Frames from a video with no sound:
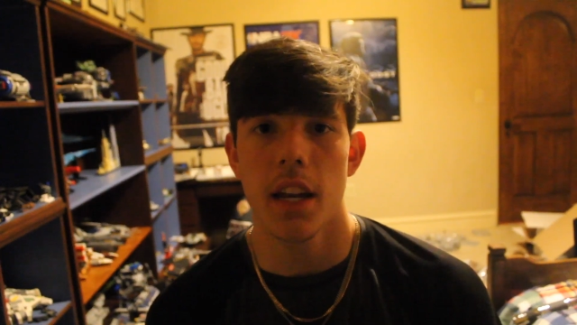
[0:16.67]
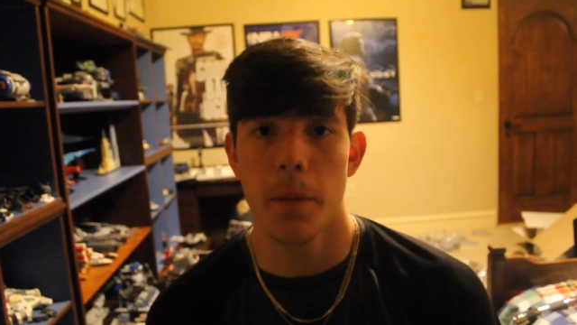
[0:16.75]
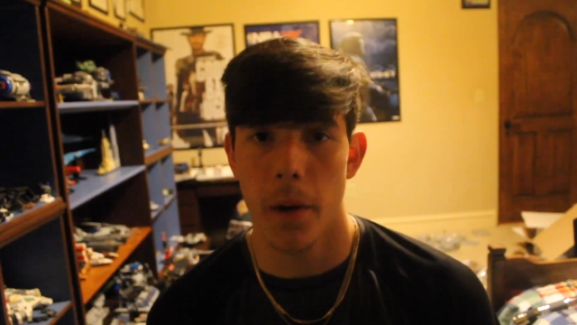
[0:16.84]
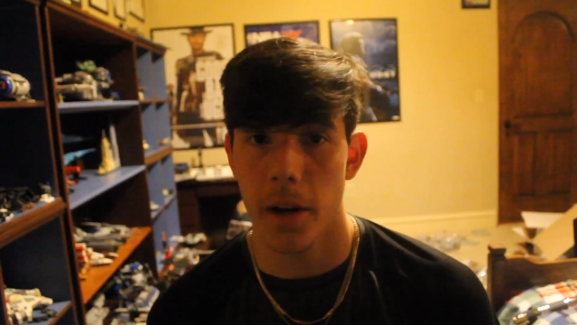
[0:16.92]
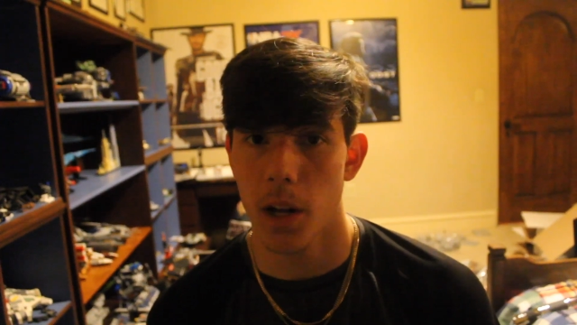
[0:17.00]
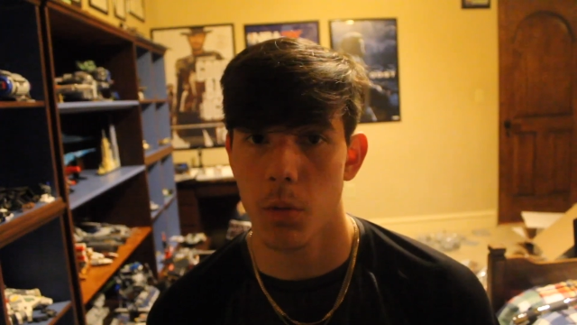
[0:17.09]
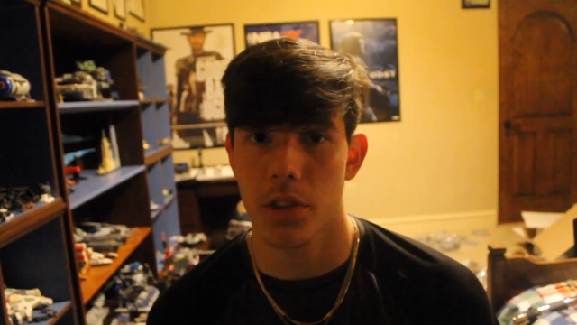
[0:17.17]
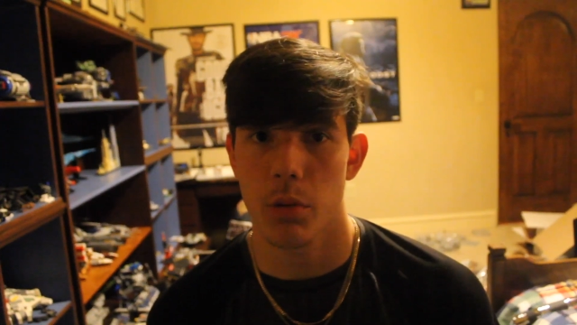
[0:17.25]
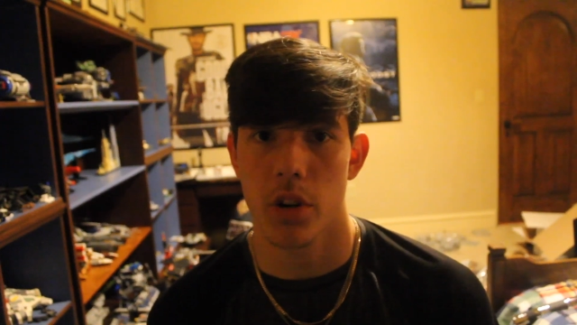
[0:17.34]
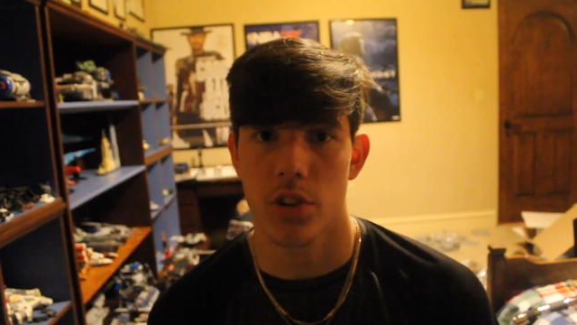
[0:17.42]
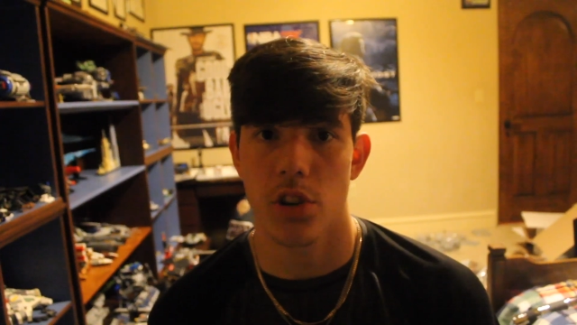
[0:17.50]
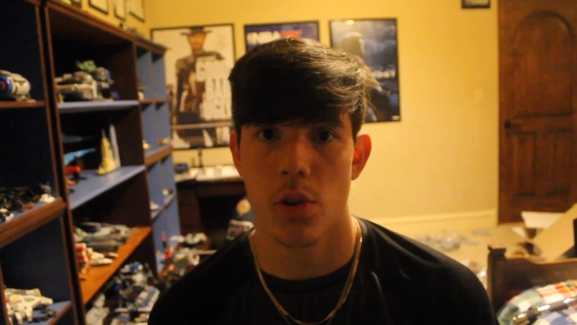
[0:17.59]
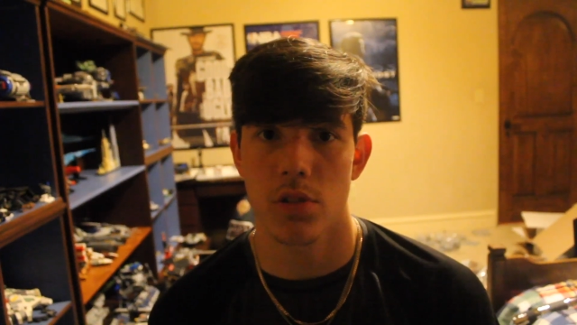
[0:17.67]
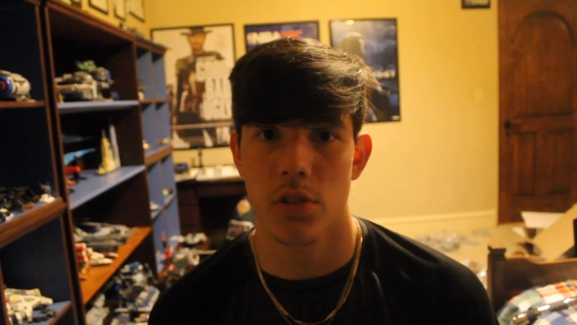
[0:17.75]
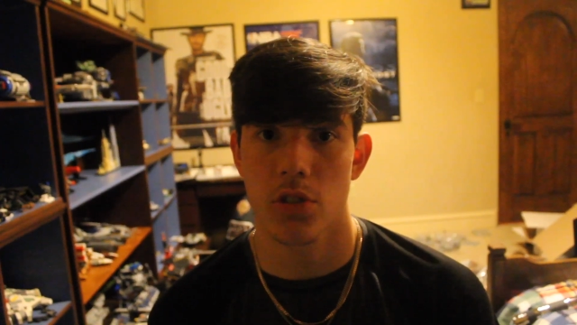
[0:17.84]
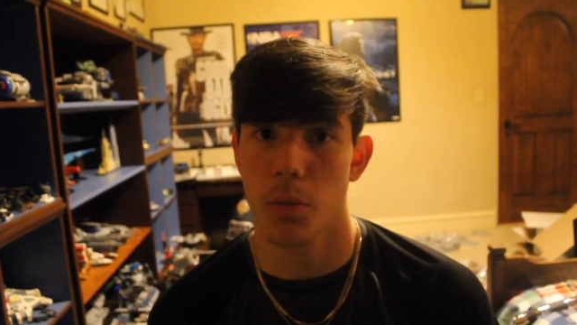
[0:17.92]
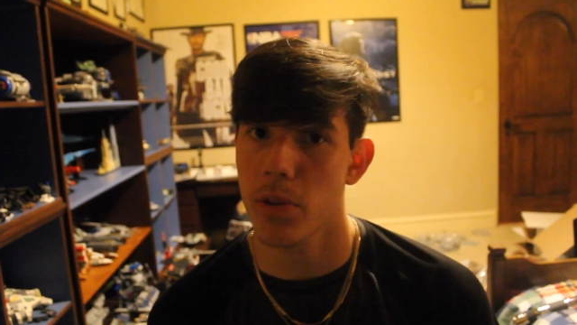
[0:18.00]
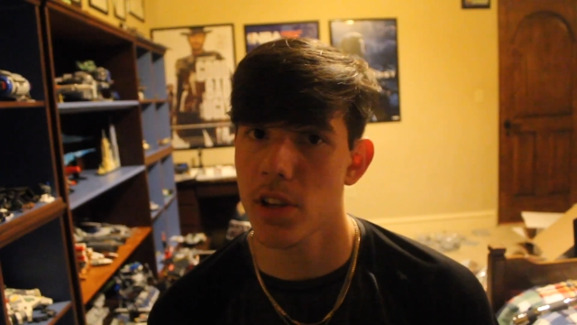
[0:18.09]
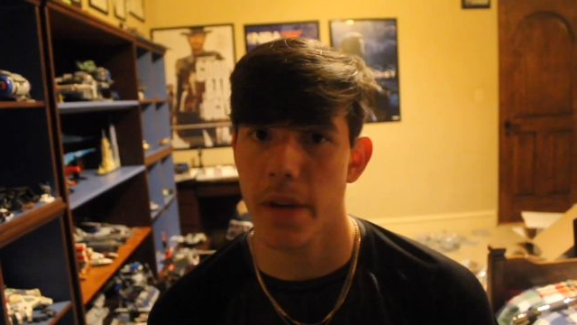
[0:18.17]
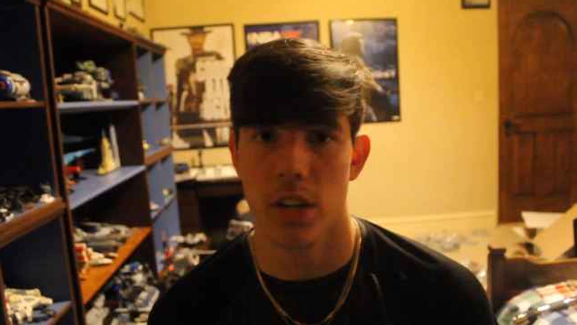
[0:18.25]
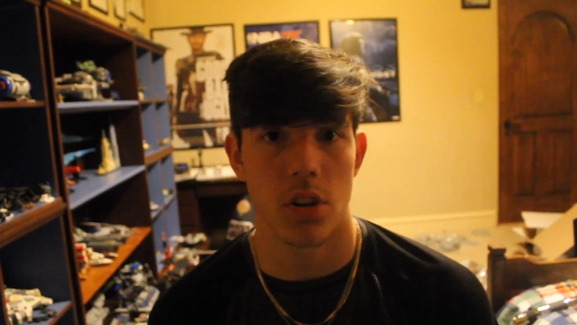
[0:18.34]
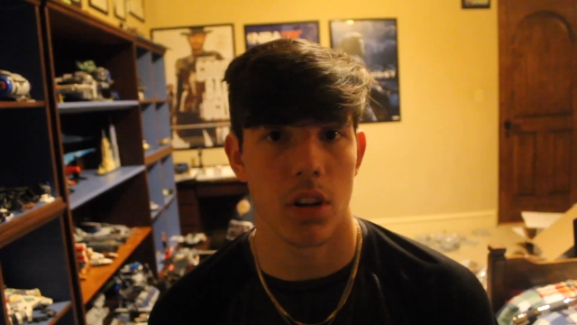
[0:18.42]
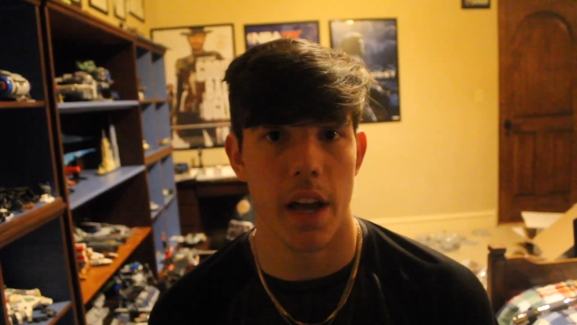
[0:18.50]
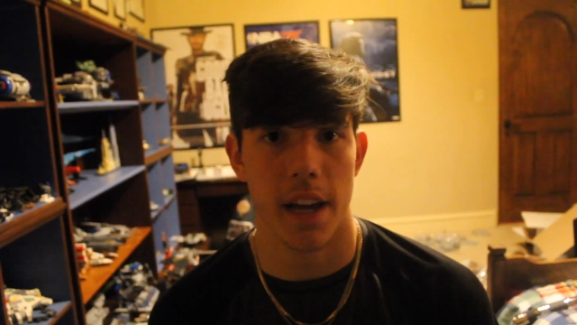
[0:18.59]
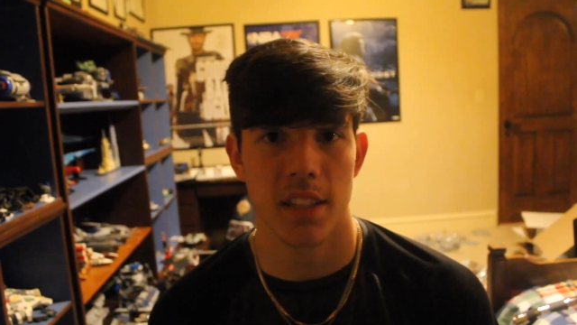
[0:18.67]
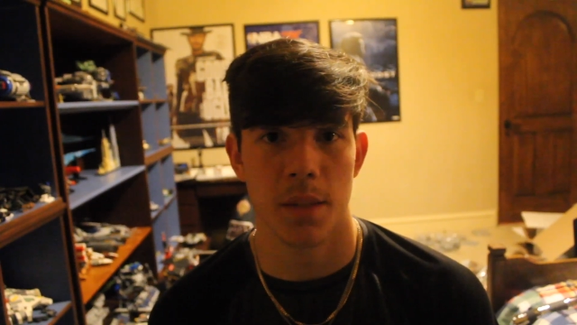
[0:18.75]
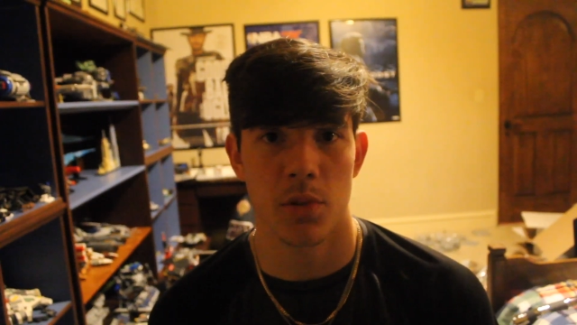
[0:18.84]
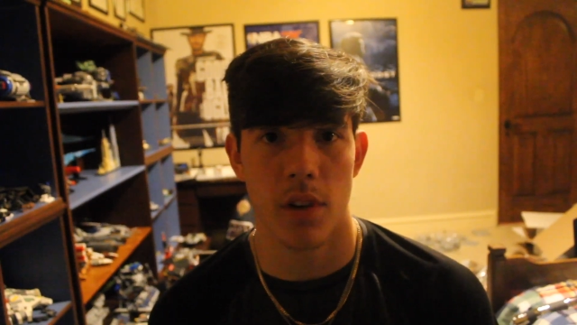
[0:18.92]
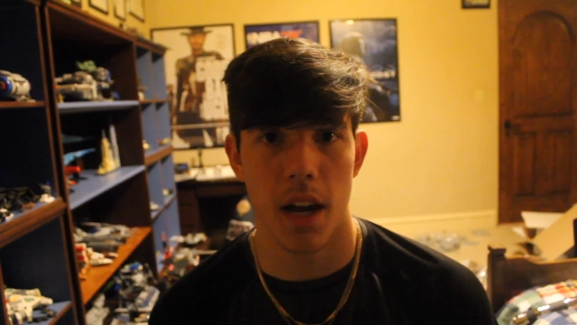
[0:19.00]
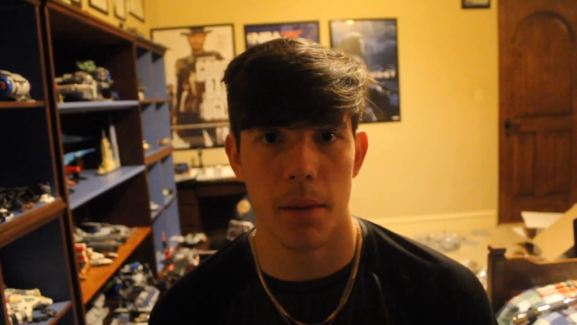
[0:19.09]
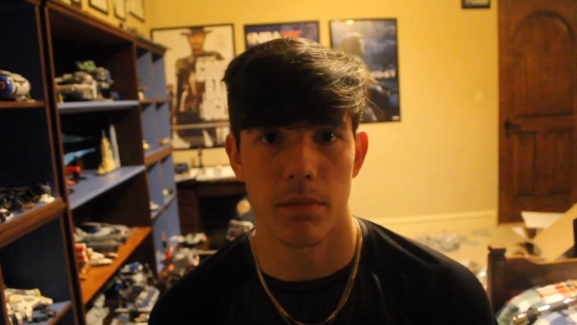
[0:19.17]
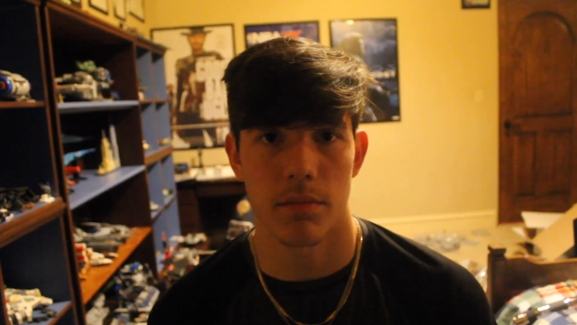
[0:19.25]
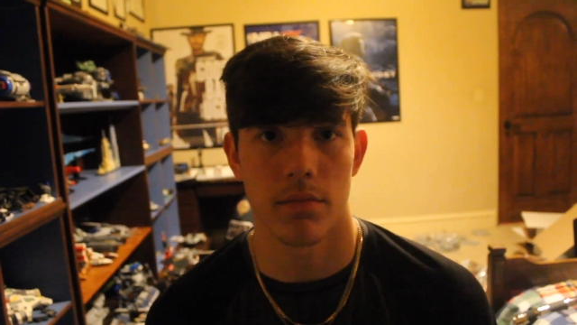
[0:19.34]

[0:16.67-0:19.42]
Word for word: depending on what the winner chooses, so please make sure to like and subscribe.